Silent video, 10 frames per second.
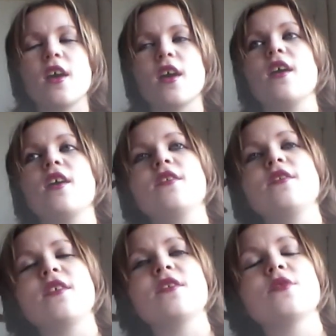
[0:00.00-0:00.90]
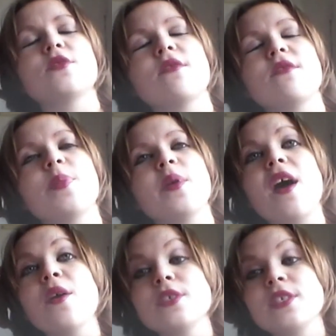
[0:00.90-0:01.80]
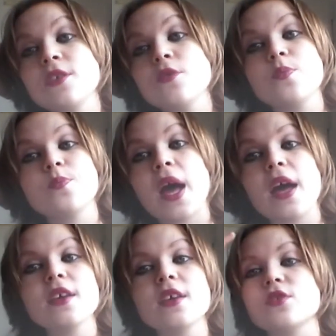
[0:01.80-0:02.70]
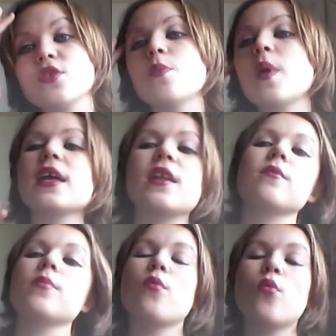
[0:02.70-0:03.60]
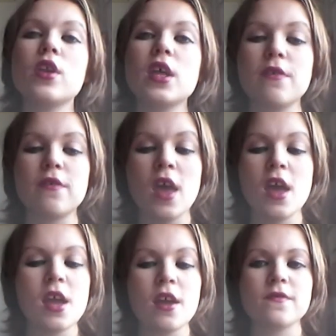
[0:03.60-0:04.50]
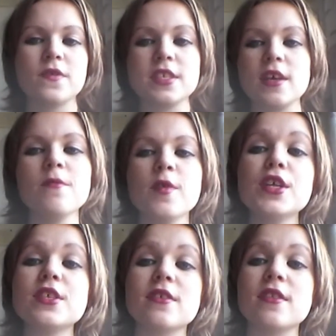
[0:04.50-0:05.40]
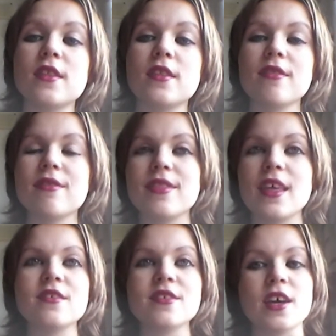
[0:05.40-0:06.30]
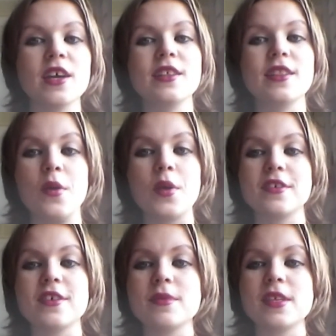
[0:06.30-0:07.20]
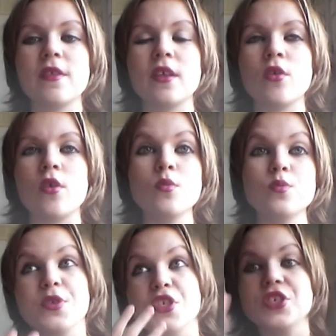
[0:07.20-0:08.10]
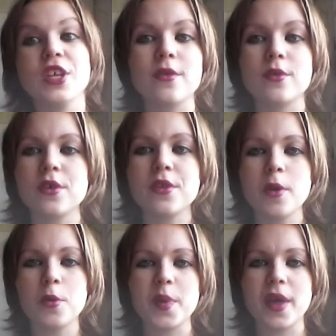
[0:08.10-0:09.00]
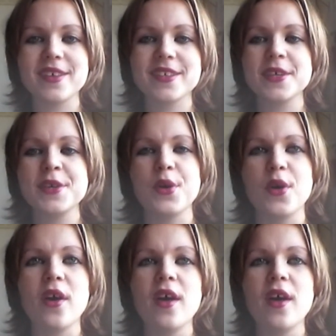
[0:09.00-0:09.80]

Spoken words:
And so I was like, but I was still panicking so bad, like, but what if, for some reason, they decided they were going to type this out and they'd gone, oh shit, we got the wrong person, or